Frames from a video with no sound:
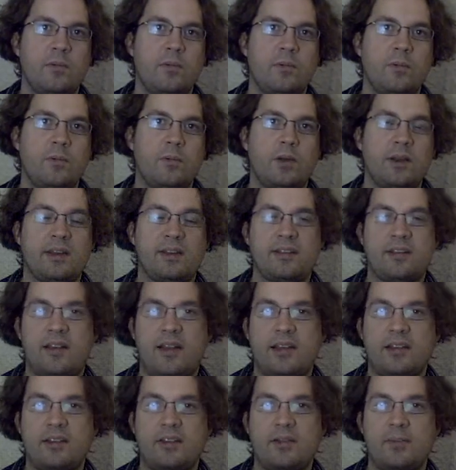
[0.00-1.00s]
what it's
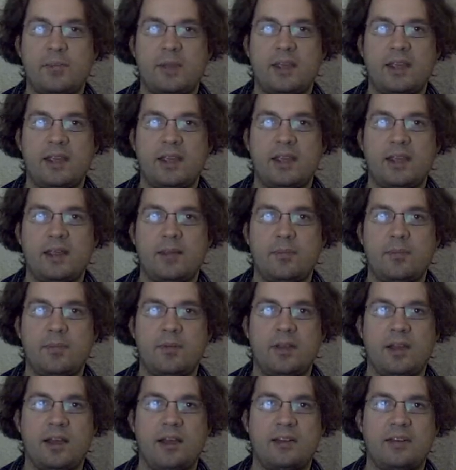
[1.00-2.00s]
like to be
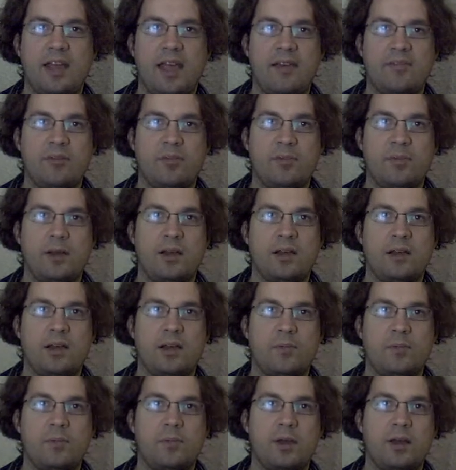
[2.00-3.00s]
uh, to have a,
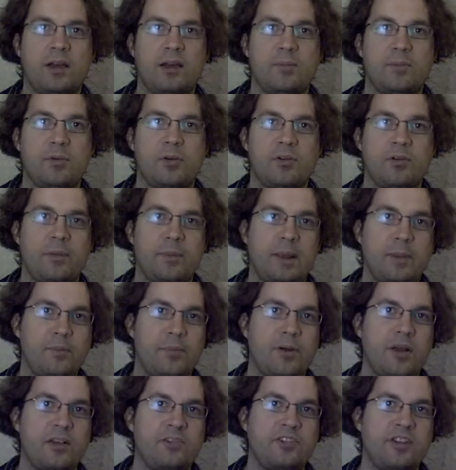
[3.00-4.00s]
a, a programming
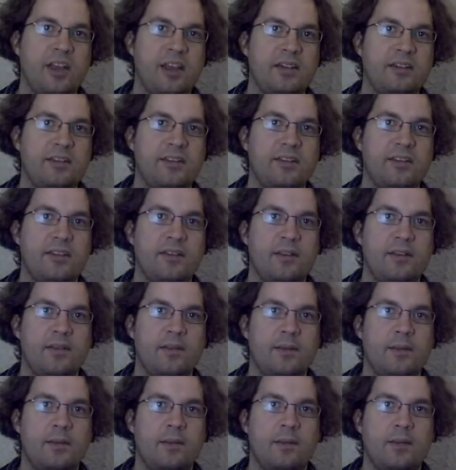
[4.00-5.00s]
project,
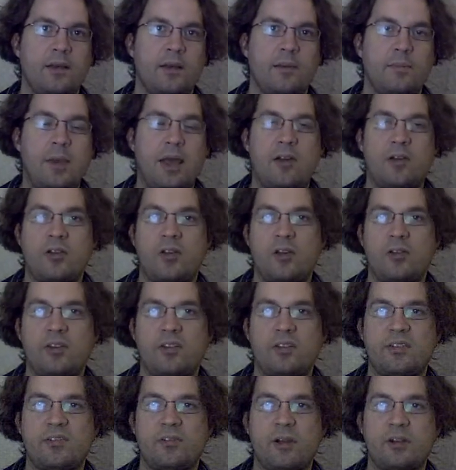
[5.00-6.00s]
um, how code
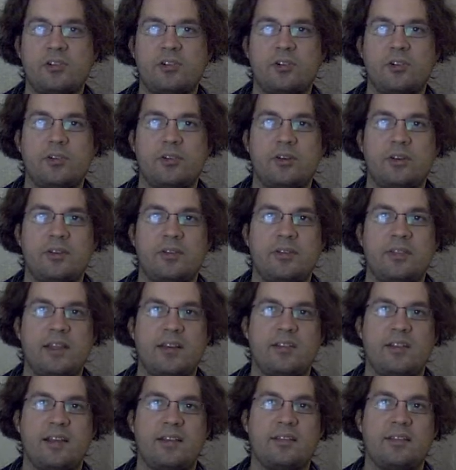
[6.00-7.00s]
is structured,
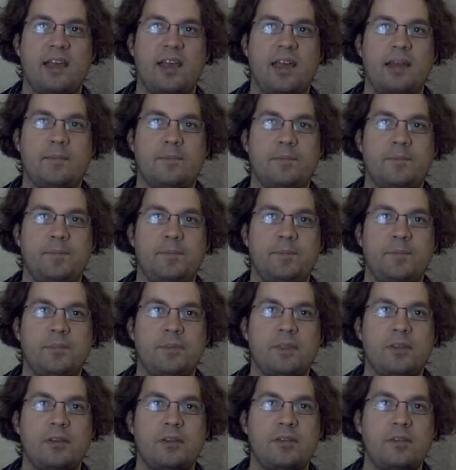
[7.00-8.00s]
things like that.
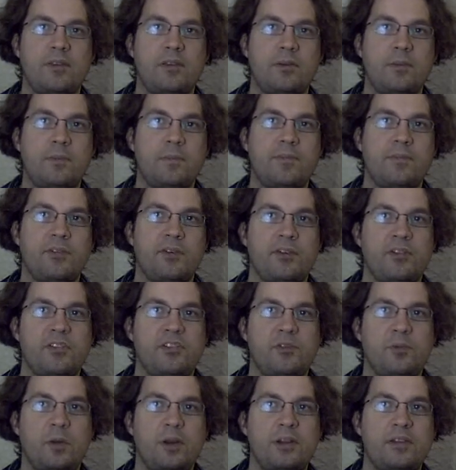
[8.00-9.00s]
So
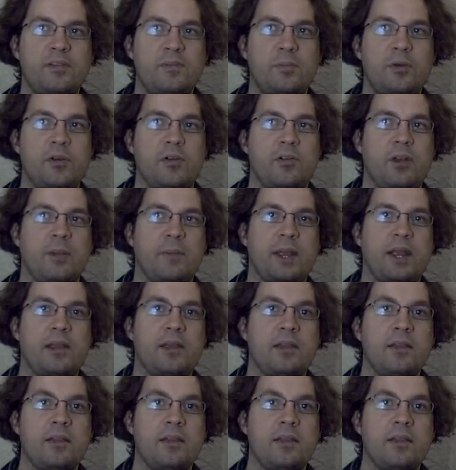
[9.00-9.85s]
first, what is programming?